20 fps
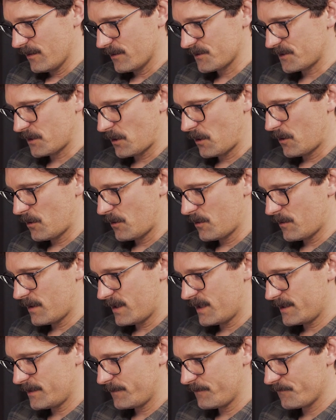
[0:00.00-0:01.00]

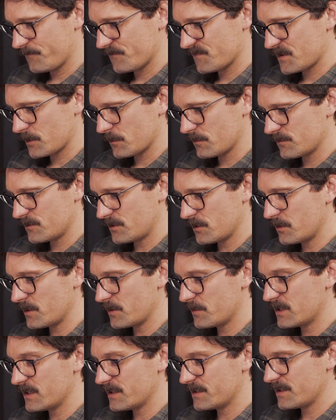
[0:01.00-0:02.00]
So
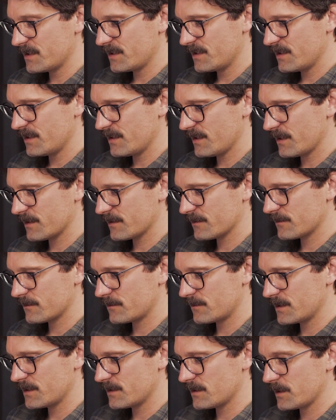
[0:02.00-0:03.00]
durability and
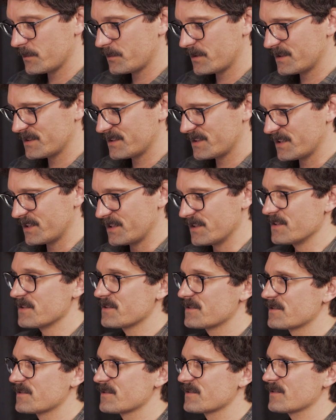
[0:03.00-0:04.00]
reliability
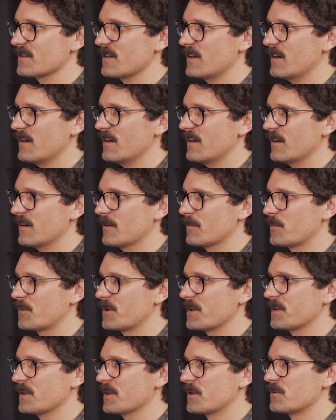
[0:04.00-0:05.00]
is
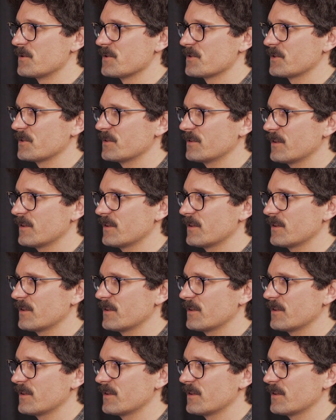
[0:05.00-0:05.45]
pretty crucial.